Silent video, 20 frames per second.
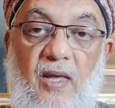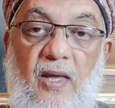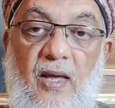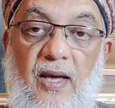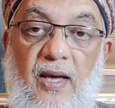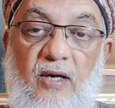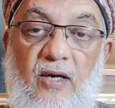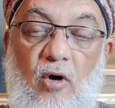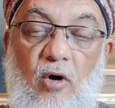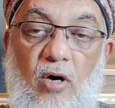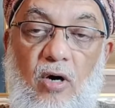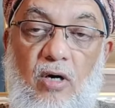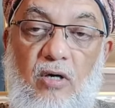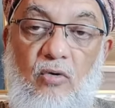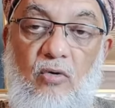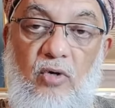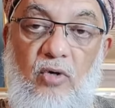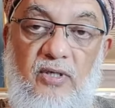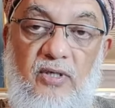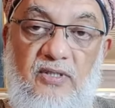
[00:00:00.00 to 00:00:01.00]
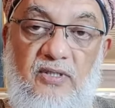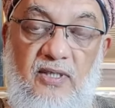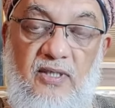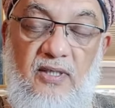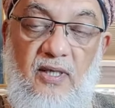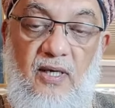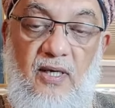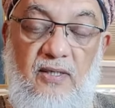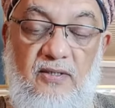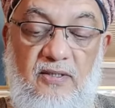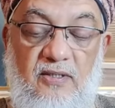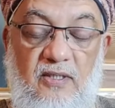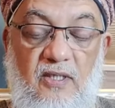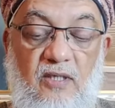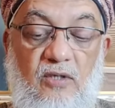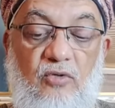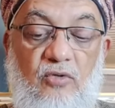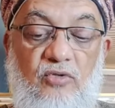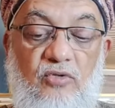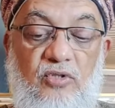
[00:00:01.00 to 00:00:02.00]
An ongoing sadaqah,
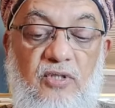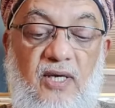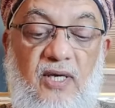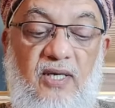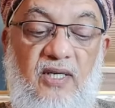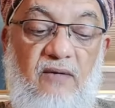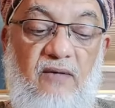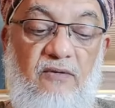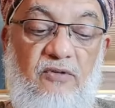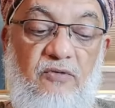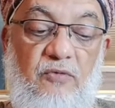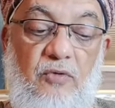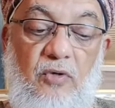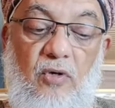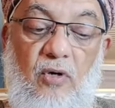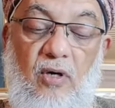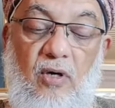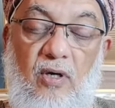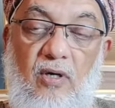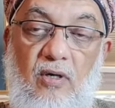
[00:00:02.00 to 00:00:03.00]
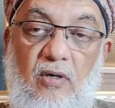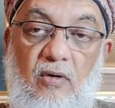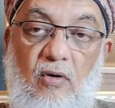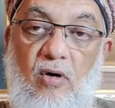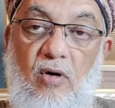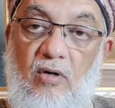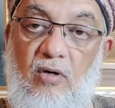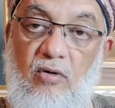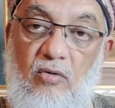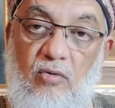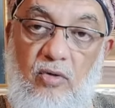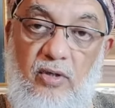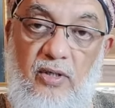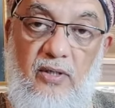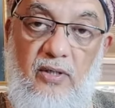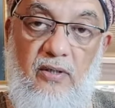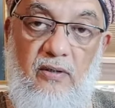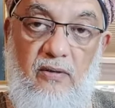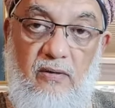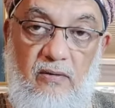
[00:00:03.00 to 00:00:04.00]
sadaqatul jariyah, which we call
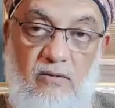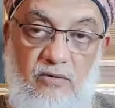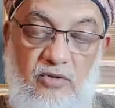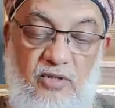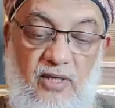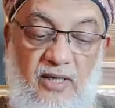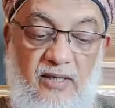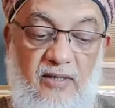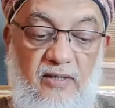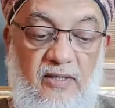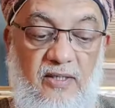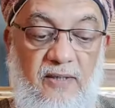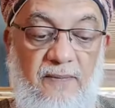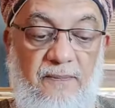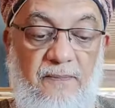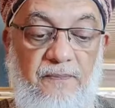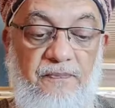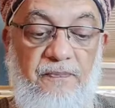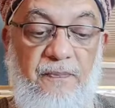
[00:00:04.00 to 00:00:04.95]
ongoing charity,